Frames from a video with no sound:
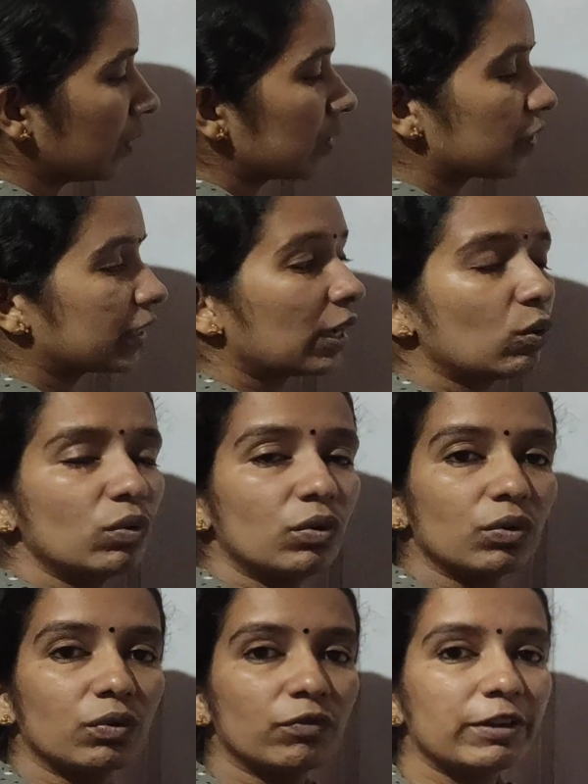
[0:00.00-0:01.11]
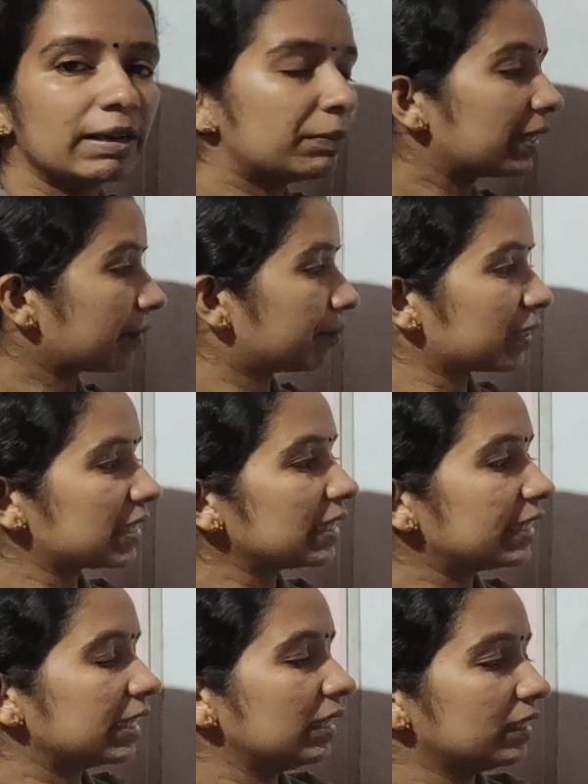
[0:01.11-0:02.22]
So now we will be
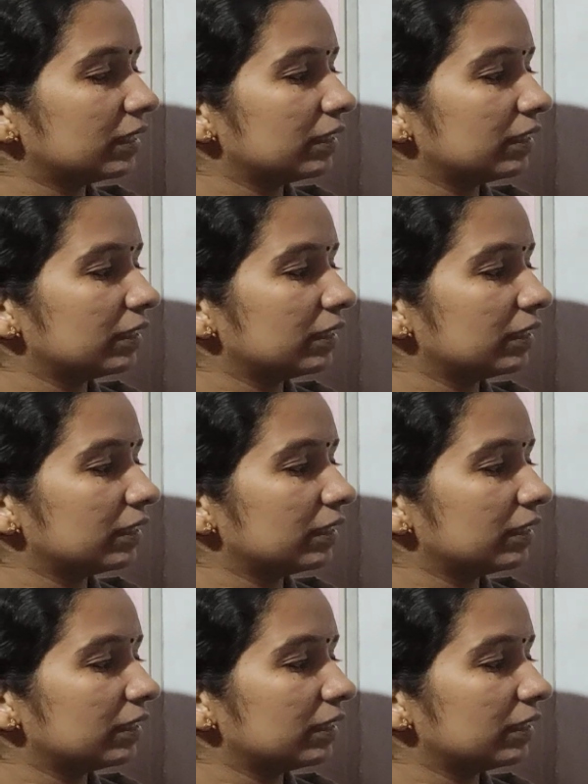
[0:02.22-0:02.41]
representing